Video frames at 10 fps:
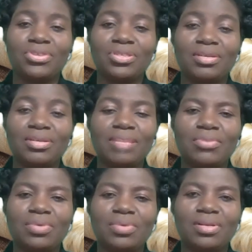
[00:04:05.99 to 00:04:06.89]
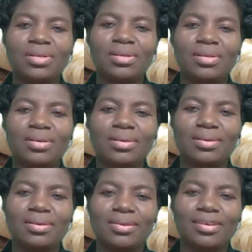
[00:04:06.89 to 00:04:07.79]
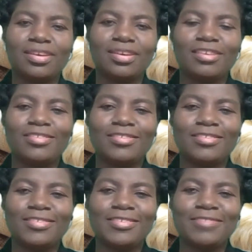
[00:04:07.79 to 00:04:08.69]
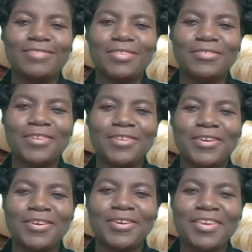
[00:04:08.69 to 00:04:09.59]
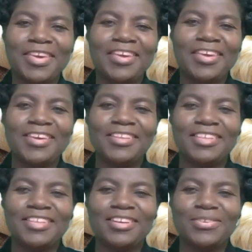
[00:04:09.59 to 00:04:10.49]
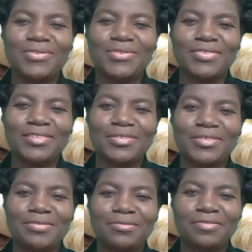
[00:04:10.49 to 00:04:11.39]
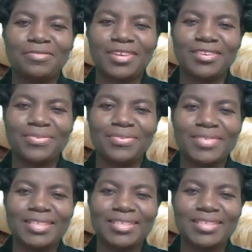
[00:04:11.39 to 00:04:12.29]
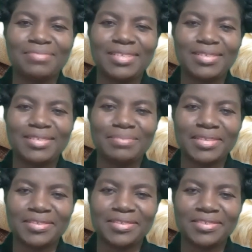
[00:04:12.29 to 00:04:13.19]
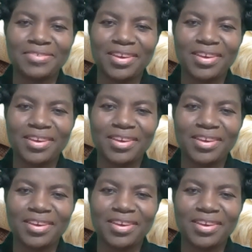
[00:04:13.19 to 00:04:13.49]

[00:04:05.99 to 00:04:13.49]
Let me quickly give a shout out to the friend who sent me this material,